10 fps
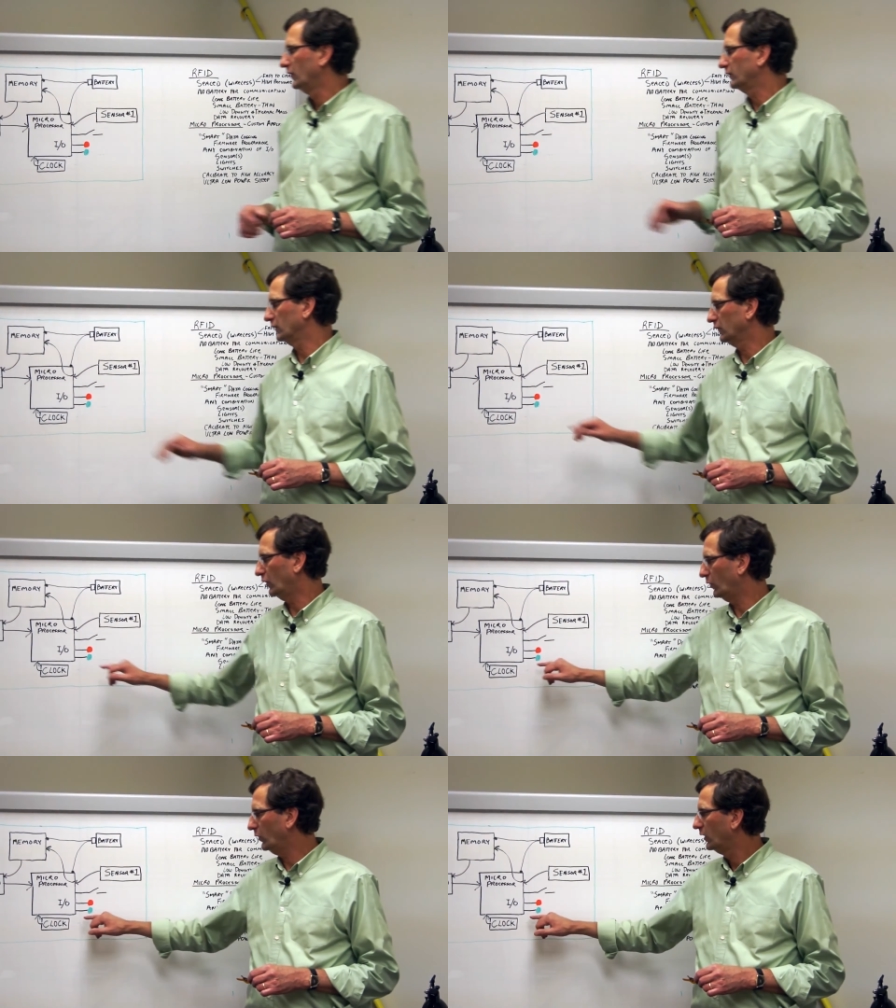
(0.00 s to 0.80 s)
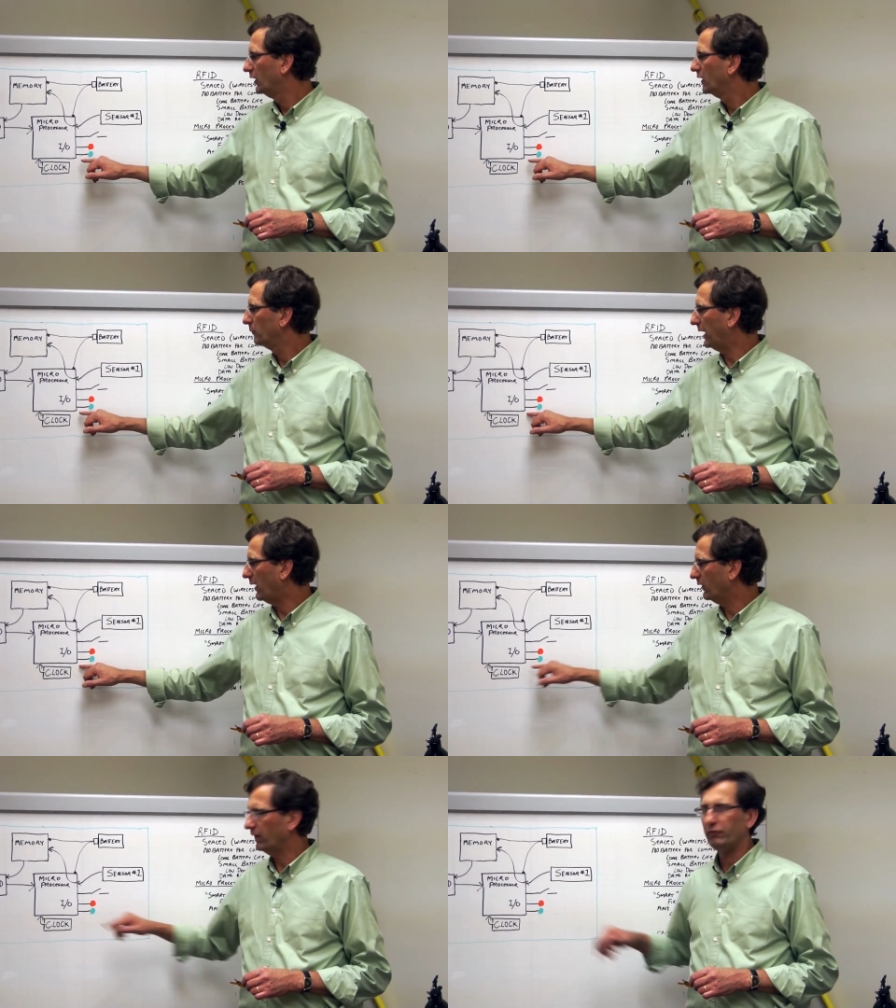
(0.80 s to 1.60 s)
the low
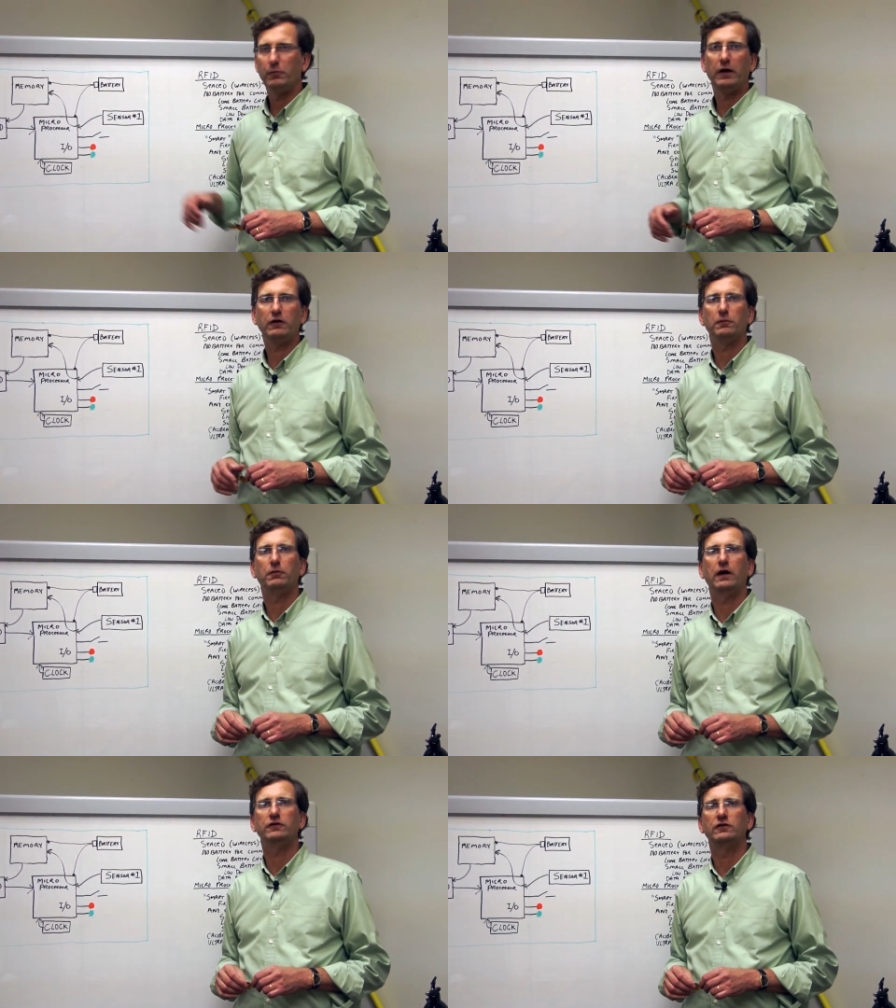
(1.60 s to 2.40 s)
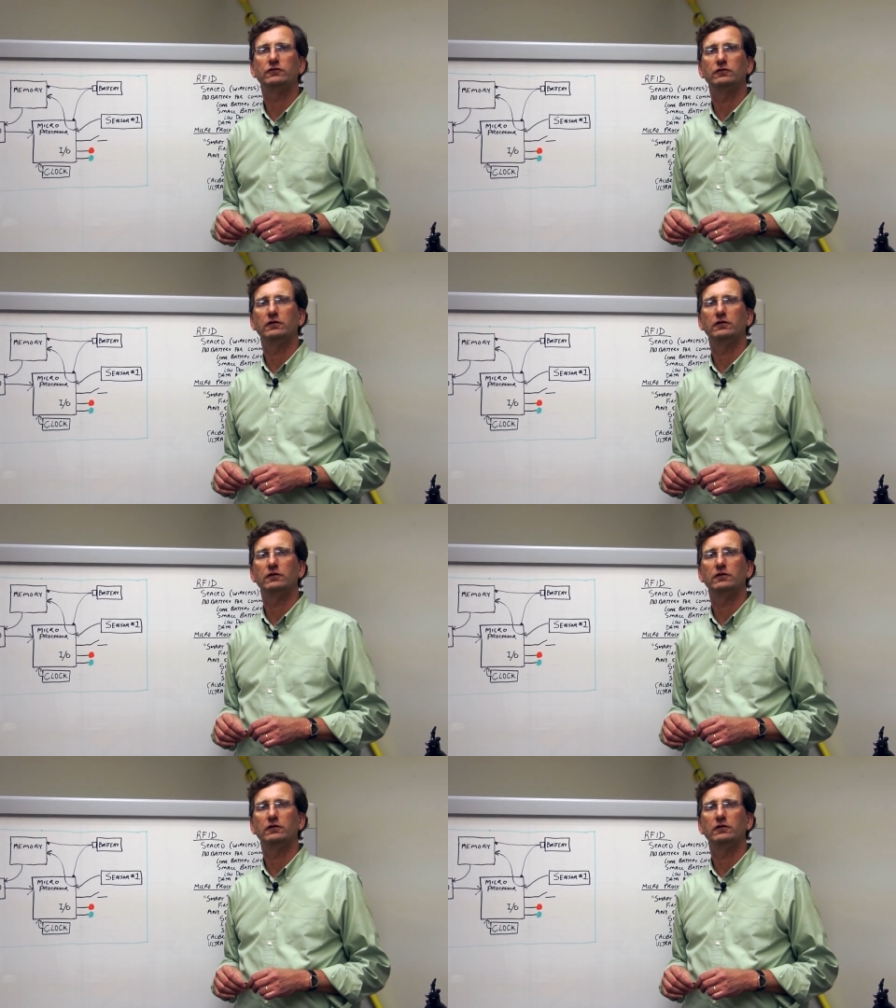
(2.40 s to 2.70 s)
power of the microprocessor